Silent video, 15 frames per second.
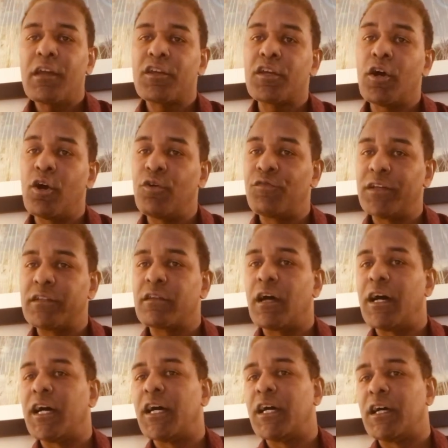
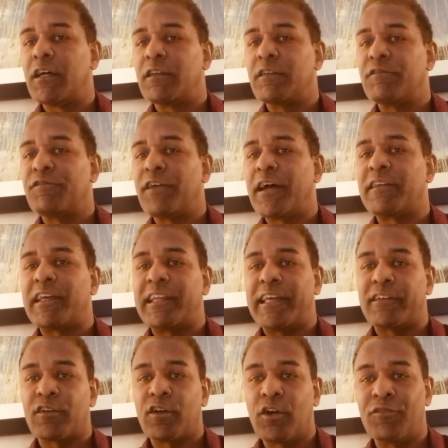COVID, found out he
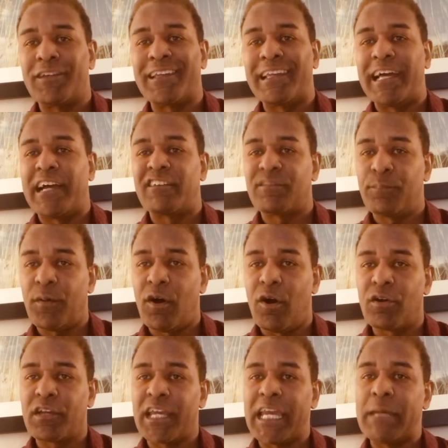had COVID in the last ball
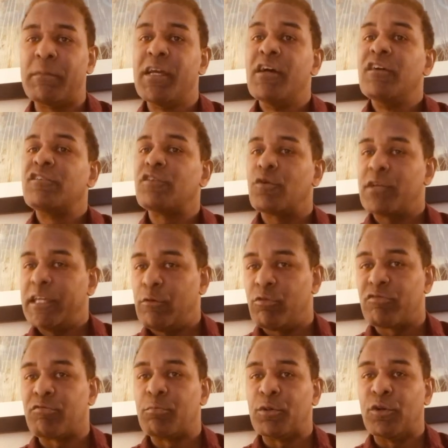game, so he
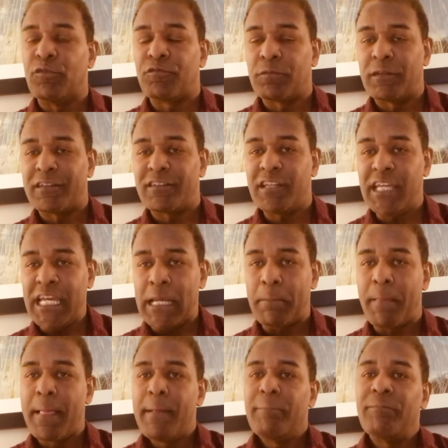was removed from the team.
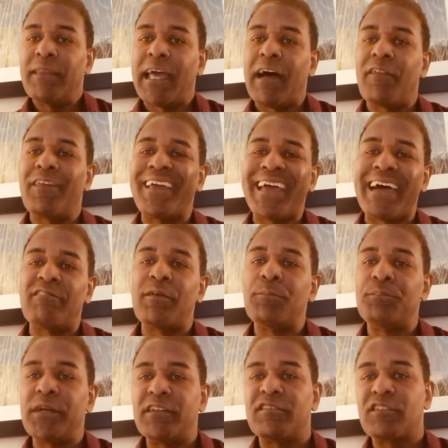Now they have a
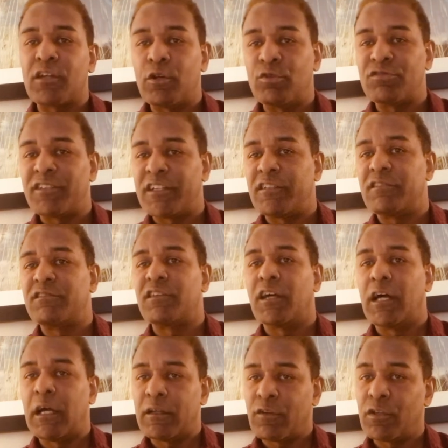bench coach that is
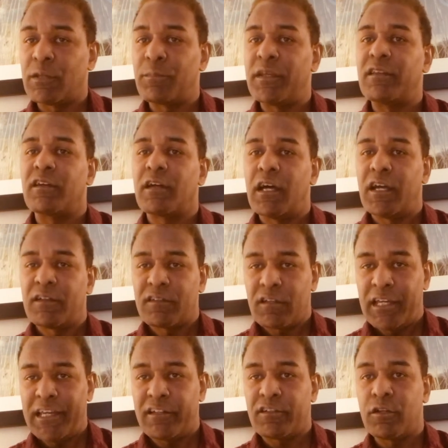going to be the
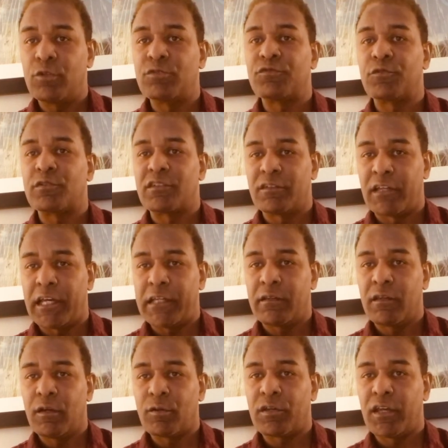head coach for tonight,
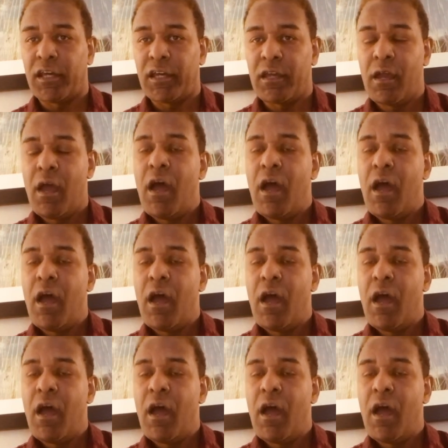okay?